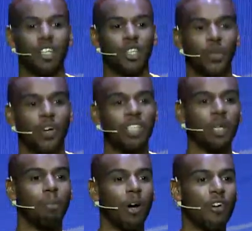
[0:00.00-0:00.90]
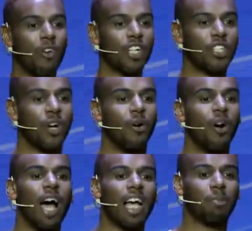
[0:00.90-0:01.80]
the screen to body
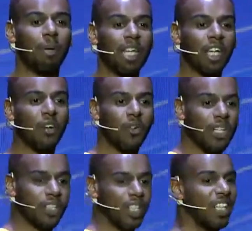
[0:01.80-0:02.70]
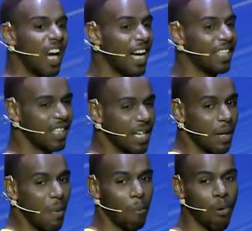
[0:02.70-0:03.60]
ratio has been increased to
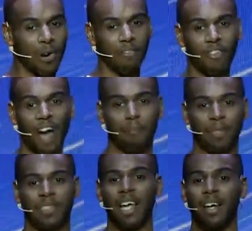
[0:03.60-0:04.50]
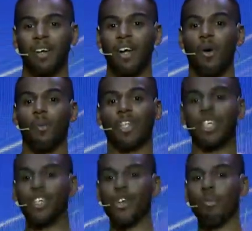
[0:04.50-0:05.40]
90.5%
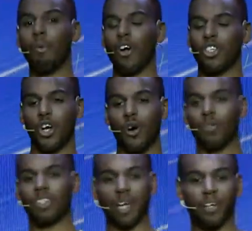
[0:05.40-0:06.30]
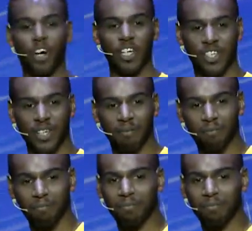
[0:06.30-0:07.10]
with the new punch hole technology.